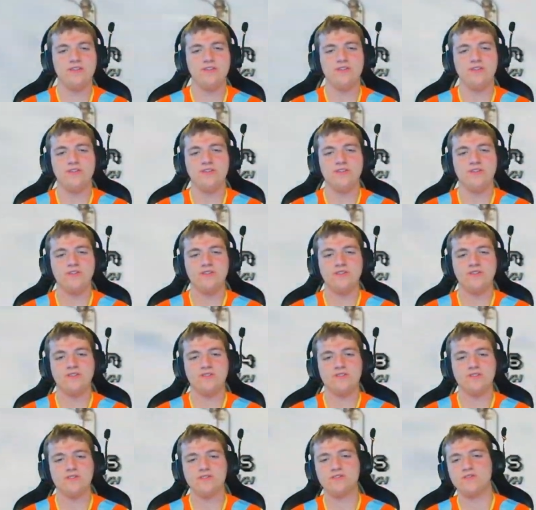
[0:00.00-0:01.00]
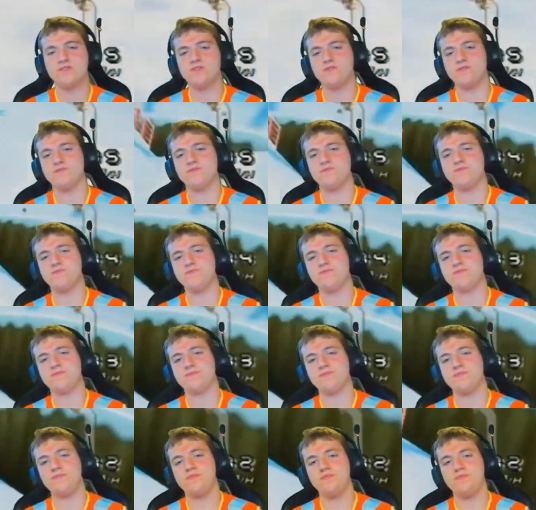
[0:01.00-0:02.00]

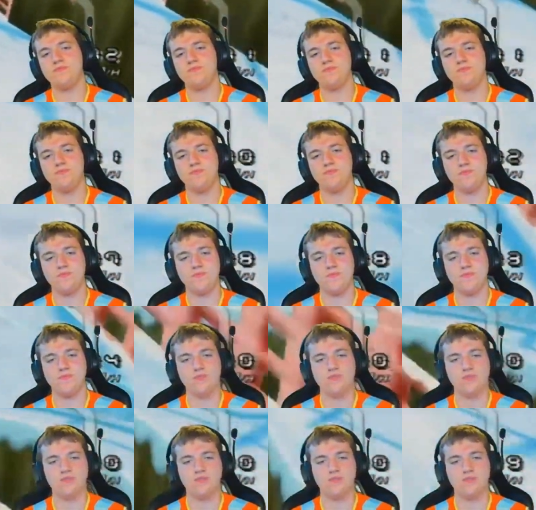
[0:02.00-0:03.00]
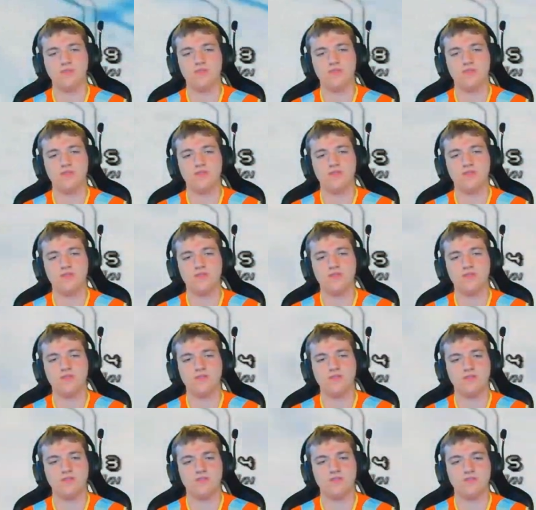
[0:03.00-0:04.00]

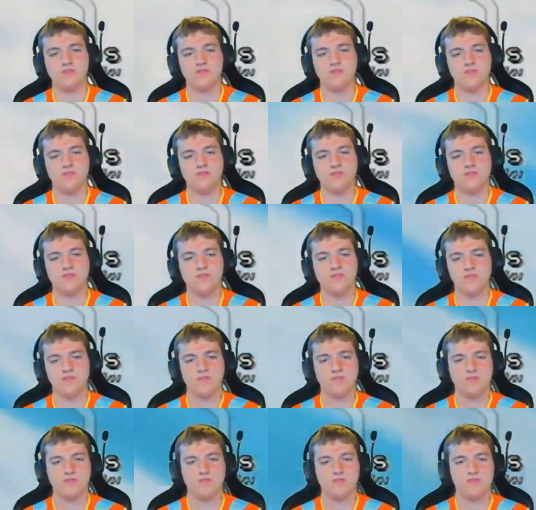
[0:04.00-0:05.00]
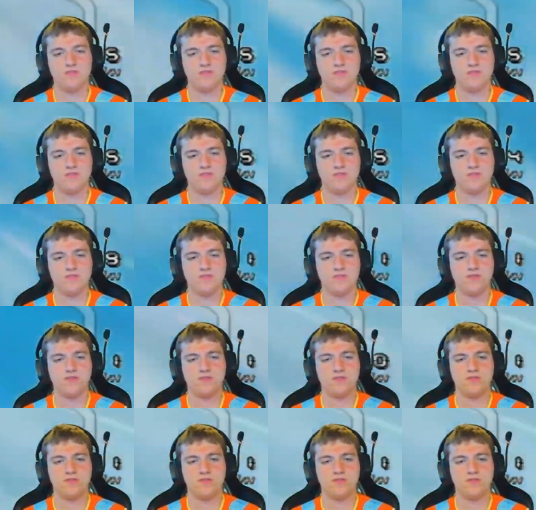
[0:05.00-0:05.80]
(no one is talking)